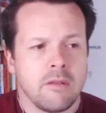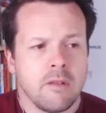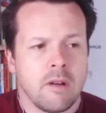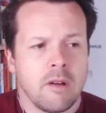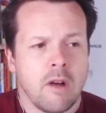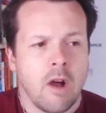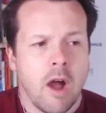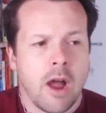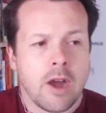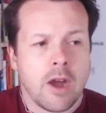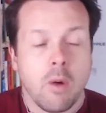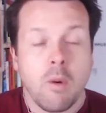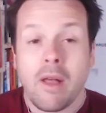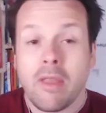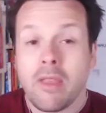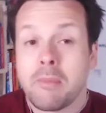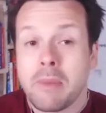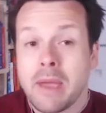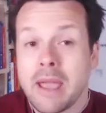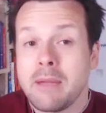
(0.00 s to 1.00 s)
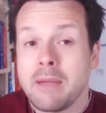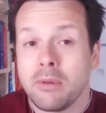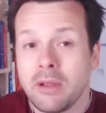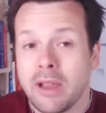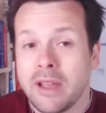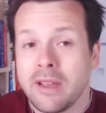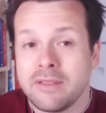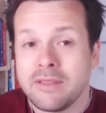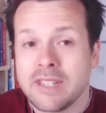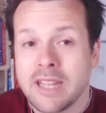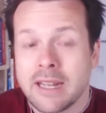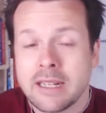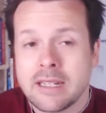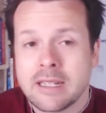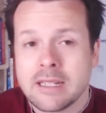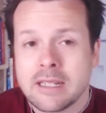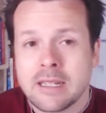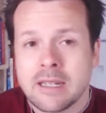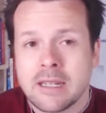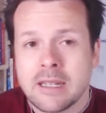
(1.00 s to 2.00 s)
I know other people have done
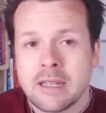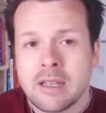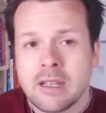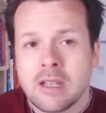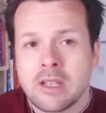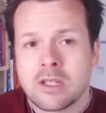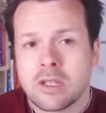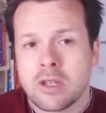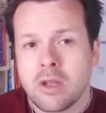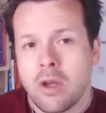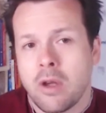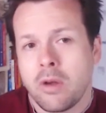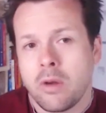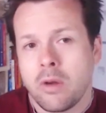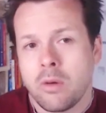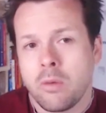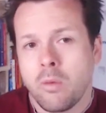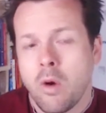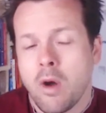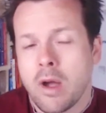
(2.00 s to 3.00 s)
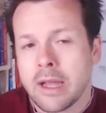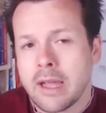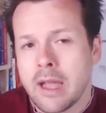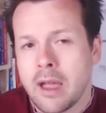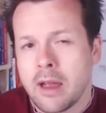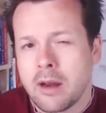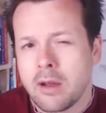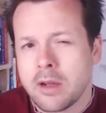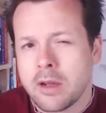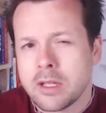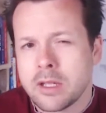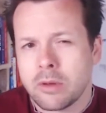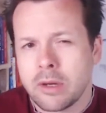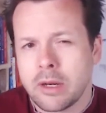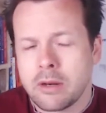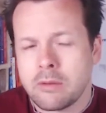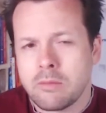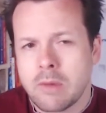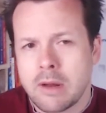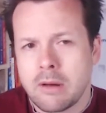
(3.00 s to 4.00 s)
it so why can't I do it?
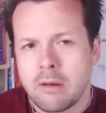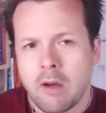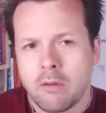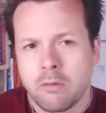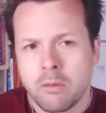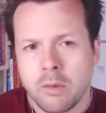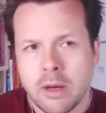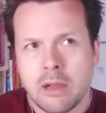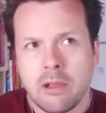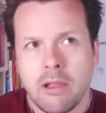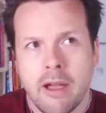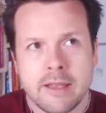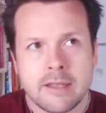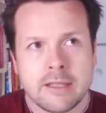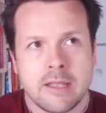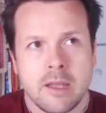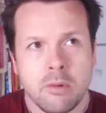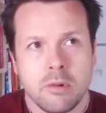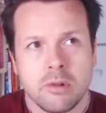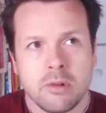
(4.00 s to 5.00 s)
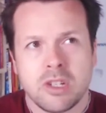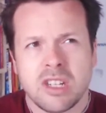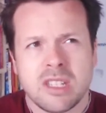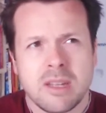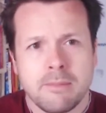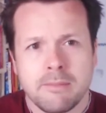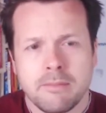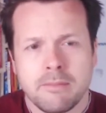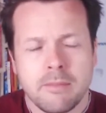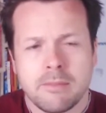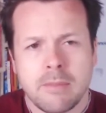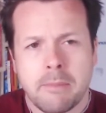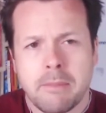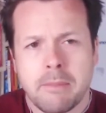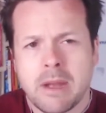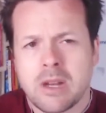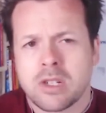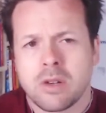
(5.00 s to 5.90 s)
And, and I realized there were just a, a, bunch